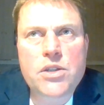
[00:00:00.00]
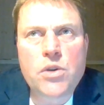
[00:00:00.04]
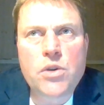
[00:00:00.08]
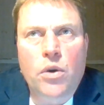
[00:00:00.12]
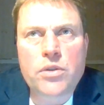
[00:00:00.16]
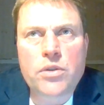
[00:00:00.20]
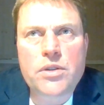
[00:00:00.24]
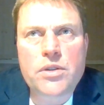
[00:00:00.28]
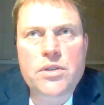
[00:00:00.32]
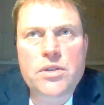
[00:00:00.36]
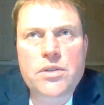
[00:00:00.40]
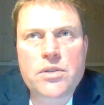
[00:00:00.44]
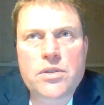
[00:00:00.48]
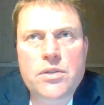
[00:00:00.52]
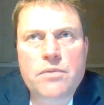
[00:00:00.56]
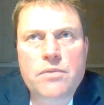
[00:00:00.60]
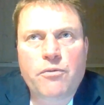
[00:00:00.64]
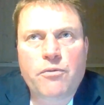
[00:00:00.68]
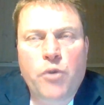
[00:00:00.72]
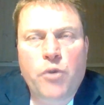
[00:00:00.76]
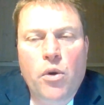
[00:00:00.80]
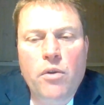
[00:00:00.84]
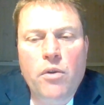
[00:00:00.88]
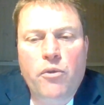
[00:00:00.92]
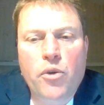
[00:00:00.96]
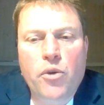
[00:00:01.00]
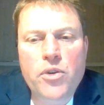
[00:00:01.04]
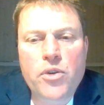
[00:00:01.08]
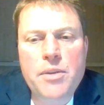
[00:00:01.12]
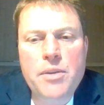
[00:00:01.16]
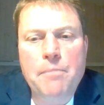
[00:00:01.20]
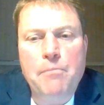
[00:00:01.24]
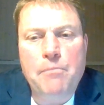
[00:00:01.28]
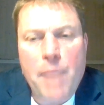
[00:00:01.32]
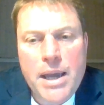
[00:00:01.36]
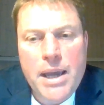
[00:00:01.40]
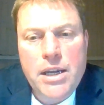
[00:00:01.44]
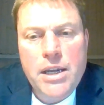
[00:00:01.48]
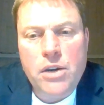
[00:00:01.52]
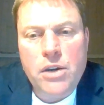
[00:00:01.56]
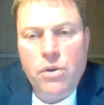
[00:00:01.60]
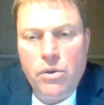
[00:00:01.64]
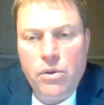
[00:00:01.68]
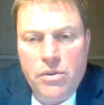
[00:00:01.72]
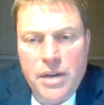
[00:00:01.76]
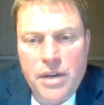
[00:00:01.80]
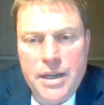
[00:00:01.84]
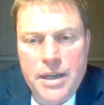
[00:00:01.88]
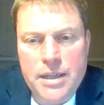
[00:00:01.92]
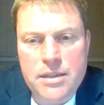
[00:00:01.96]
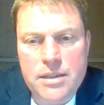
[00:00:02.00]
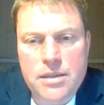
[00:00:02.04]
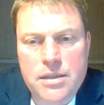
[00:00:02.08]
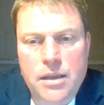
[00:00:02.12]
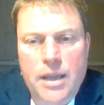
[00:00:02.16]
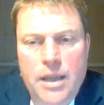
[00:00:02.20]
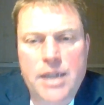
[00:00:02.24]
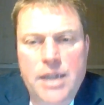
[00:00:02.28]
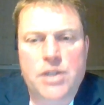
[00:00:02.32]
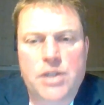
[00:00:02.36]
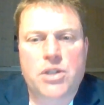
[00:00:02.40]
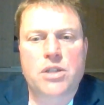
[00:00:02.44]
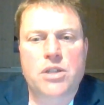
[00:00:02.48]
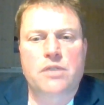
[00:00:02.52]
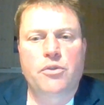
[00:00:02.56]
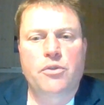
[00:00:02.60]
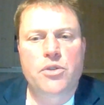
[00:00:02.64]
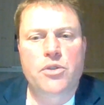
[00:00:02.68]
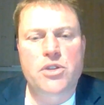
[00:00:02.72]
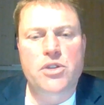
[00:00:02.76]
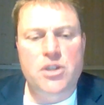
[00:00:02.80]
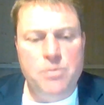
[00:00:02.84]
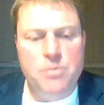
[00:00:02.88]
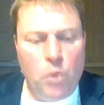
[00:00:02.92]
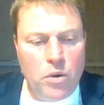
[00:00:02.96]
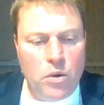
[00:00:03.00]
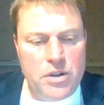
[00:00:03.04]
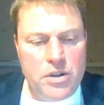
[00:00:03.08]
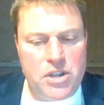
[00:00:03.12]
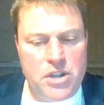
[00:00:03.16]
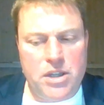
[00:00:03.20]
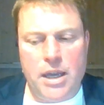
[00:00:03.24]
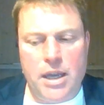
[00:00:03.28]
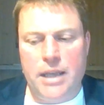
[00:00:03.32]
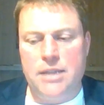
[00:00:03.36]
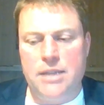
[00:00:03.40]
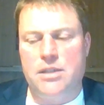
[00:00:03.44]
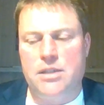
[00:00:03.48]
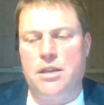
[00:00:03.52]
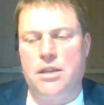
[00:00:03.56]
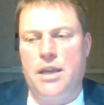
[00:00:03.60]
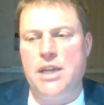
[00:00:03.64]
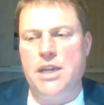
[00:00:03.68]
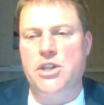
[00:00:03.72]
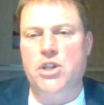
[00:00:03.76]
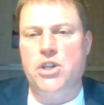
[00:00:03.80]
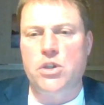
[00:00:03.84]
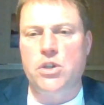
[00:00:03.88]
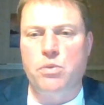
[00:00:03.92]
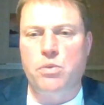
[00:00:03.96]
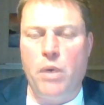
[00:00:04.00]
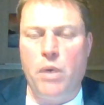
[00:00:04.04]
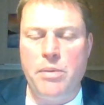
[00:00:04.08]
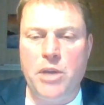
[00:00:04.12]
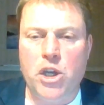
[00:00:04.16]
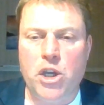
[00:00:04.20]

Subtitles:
not for the microgrid installations, for the smaller scale installations where we